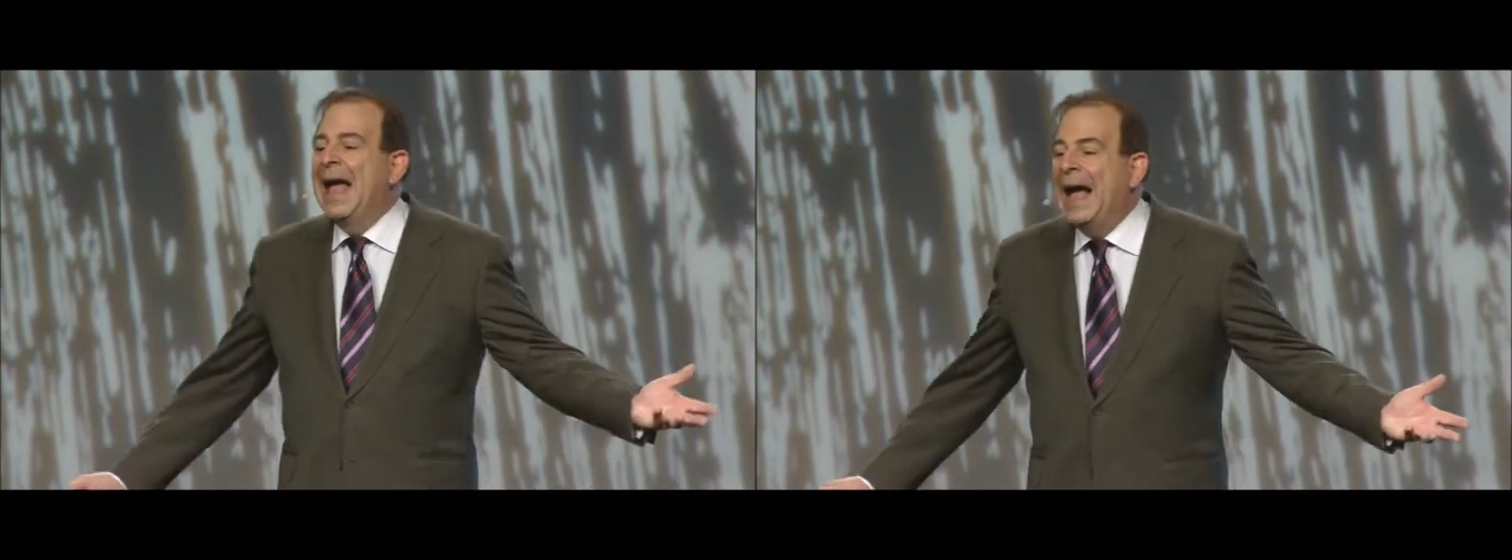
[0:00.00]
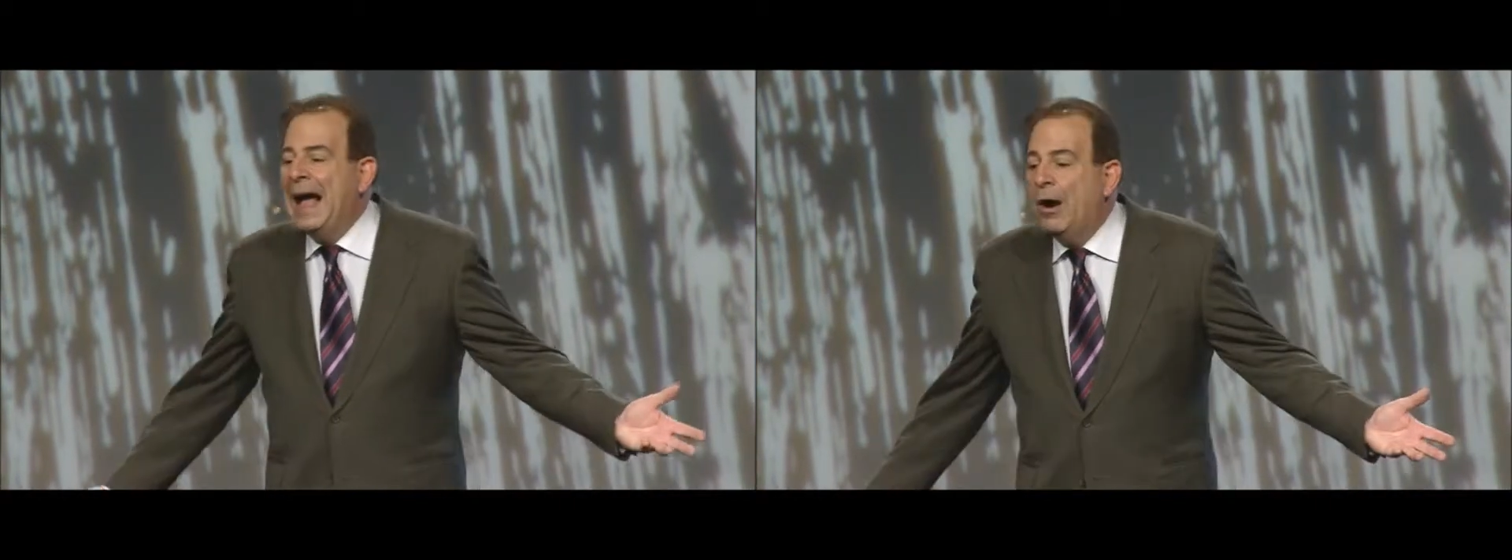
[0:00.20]

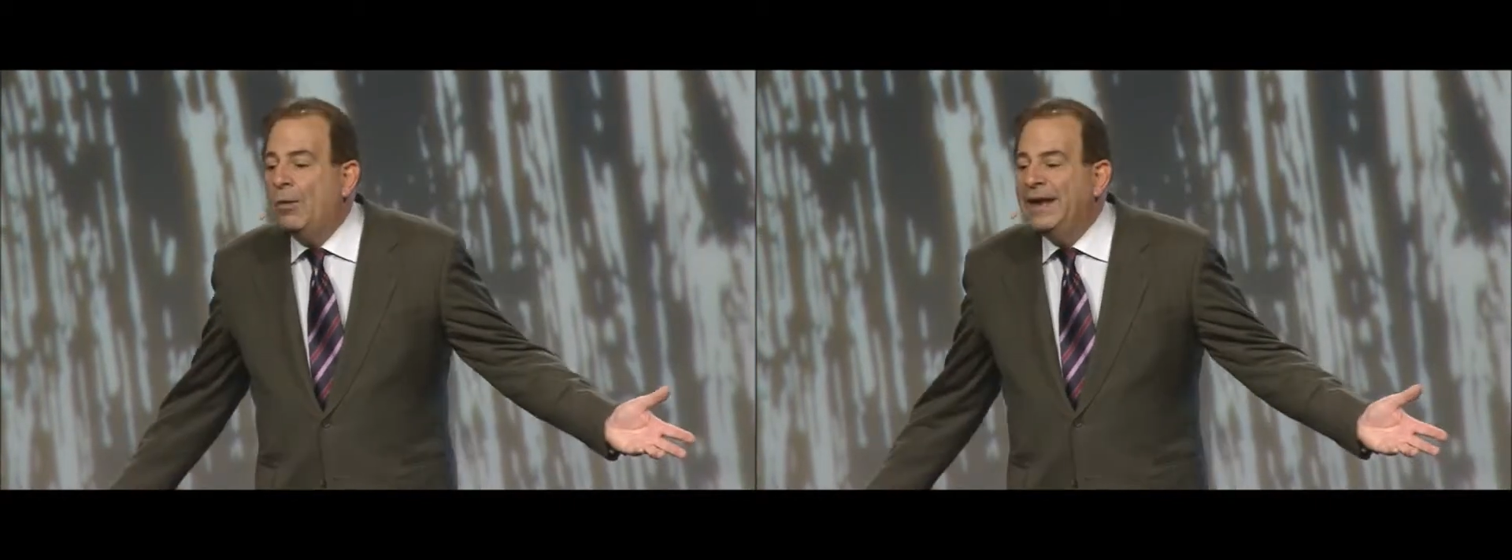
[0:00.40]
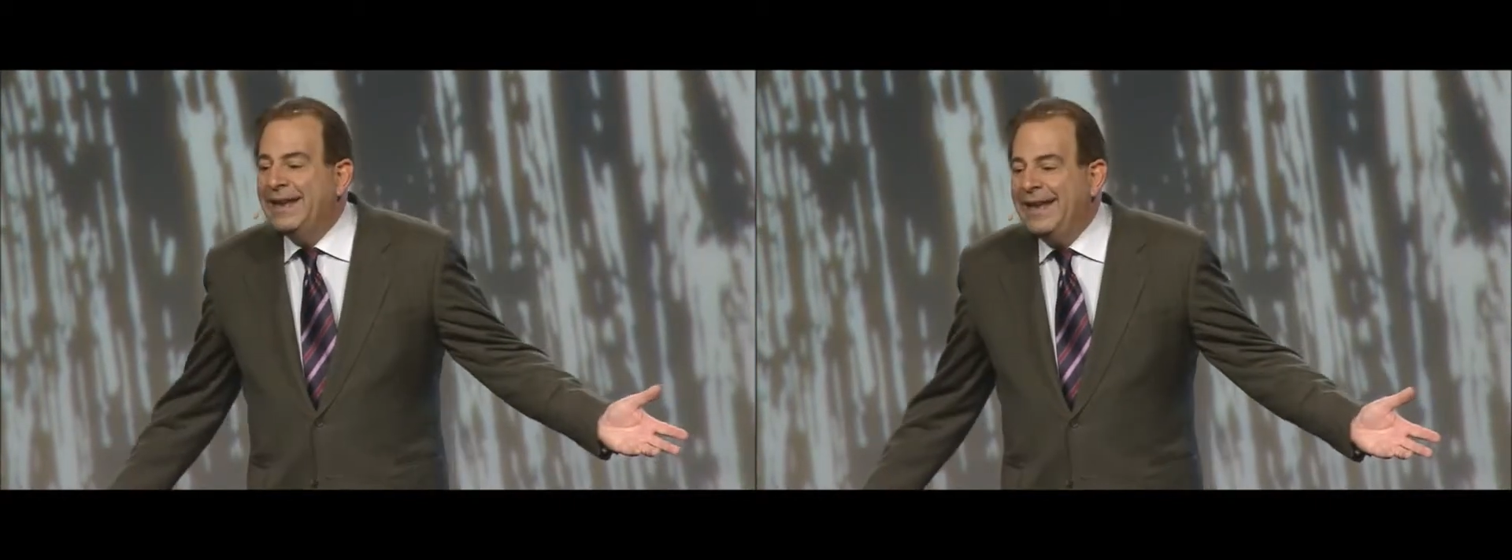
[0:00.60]

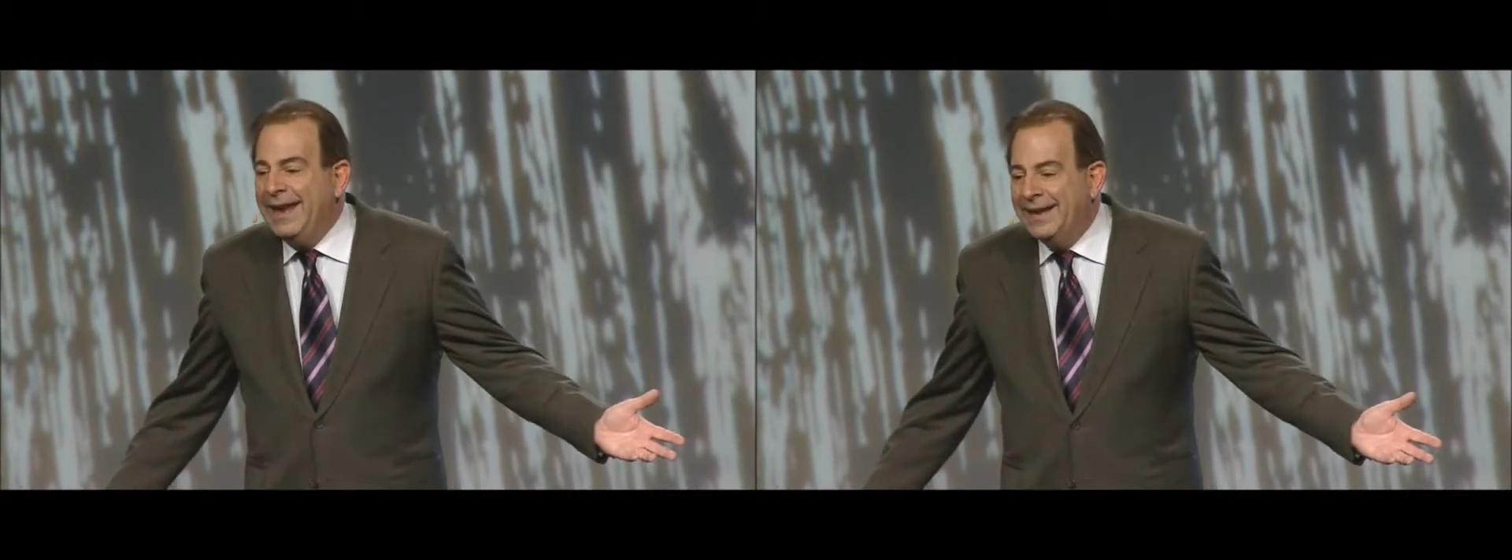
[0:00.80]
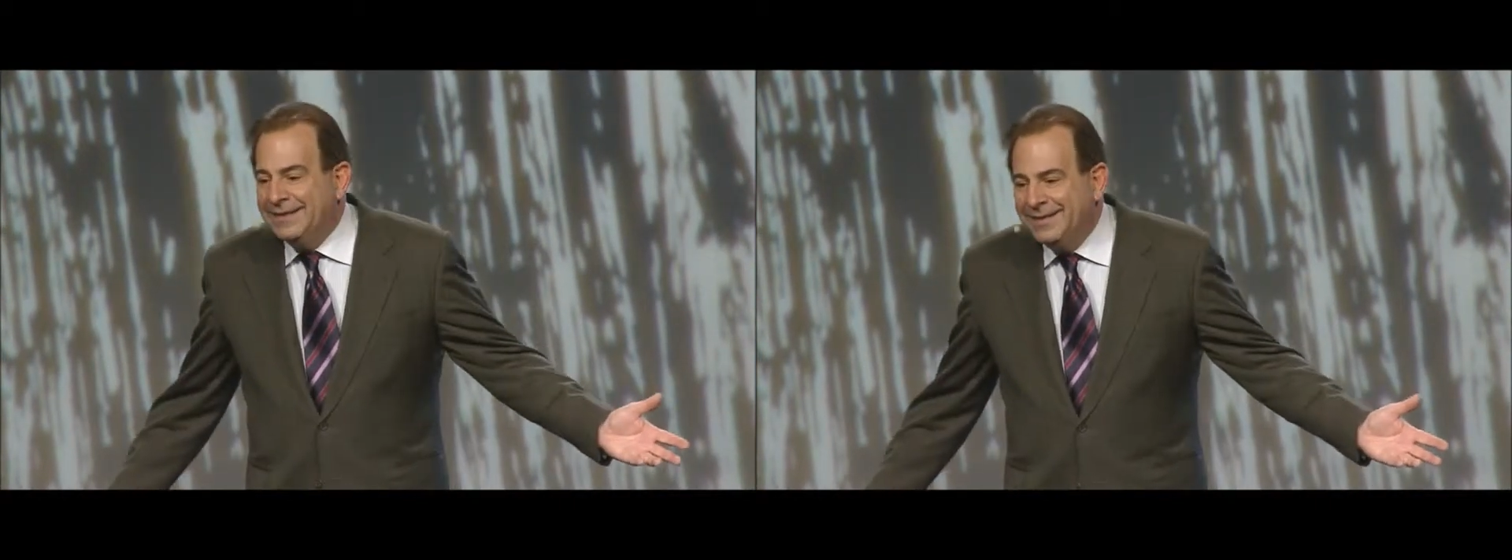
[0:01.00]
how? It
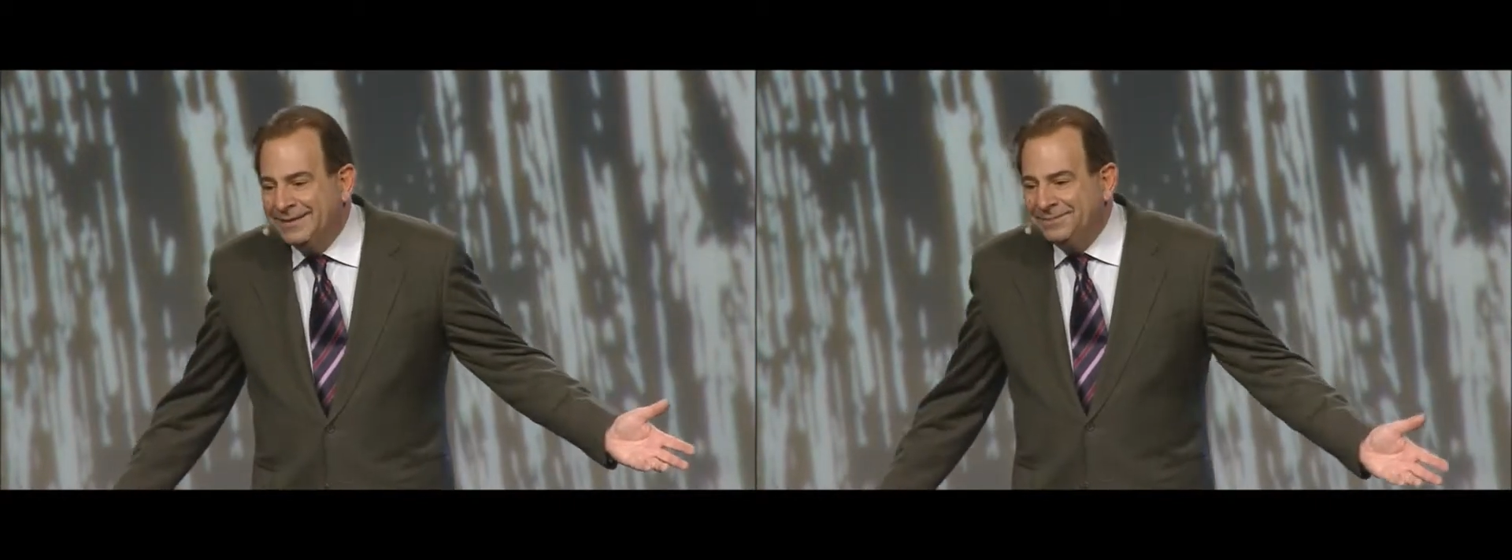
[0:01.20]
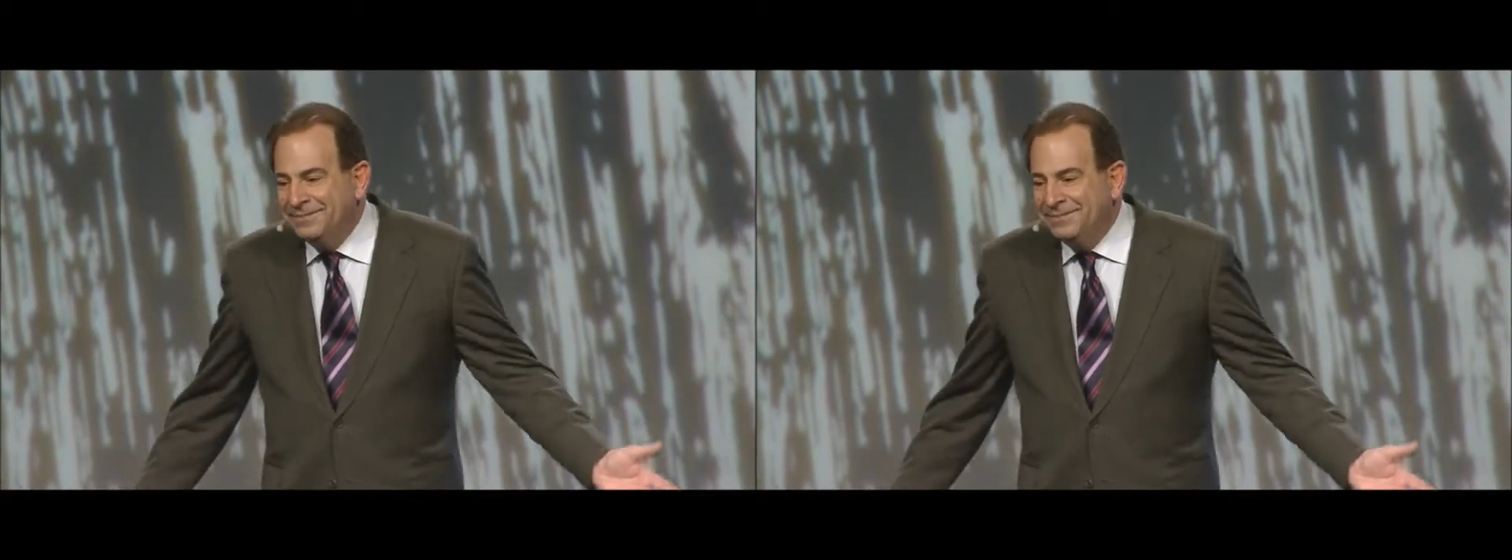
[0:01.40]
can't.